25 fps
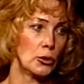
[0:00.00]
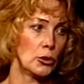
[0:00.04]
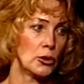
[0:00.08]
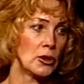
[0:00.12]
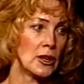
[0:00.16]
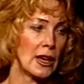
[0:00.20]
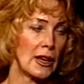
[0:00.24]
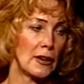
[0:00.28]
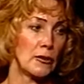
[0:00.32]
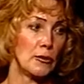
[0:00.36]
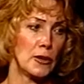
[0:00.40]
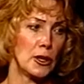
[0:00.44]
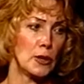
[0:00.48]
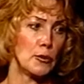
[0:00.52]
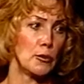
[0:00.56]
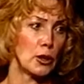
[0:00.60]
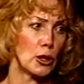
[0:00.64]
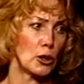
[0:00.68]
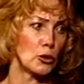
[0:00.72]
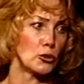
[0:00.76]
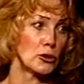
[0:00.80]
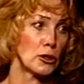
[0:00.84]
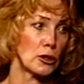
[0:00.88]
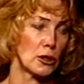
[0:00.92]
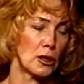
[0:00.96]
who gave me
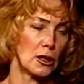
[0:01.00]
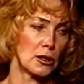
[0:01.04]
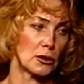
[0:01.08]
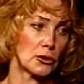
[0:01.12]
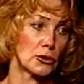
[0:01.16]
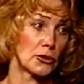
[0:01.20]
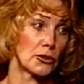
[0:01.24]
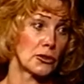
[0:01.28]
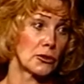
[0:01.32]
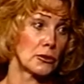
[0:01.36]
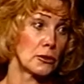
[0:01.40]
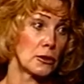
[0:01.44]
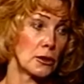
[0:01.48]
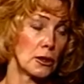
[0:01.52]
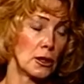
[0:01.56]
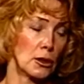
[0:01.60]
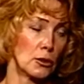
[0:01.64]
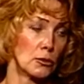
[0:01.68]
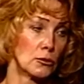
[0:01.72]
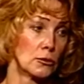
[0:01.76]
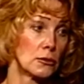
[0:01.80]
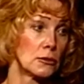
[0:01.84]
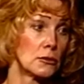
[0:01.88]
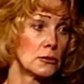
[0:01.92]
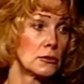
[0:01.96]
Botox. No.
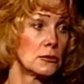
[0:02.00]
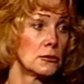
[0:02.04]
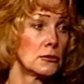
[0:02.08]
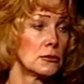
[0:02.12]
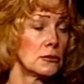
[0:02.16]
Mm-hmm.